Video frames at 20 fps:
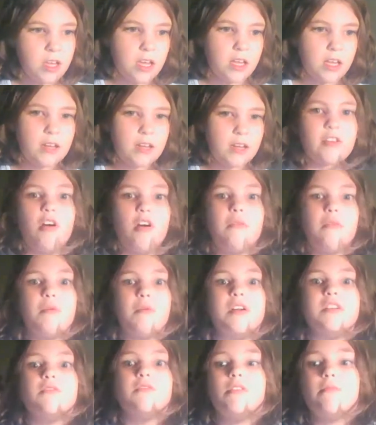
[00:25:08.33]
And if you're all
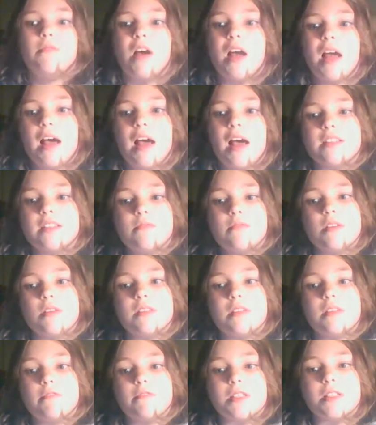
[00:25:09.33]
wondering what house it was
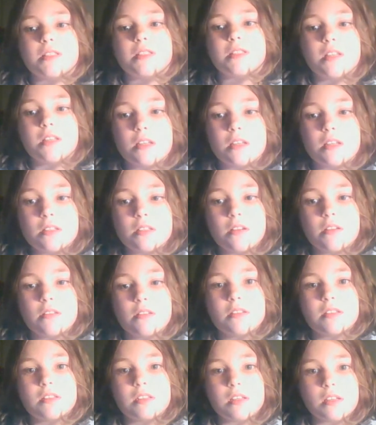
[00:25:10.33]

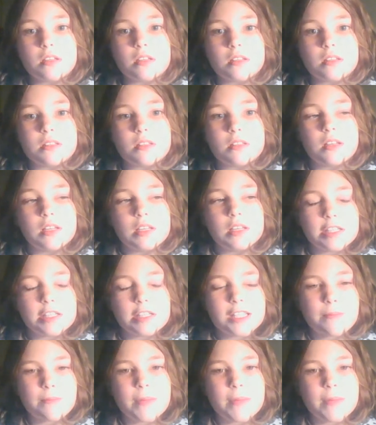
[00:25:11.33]
606 East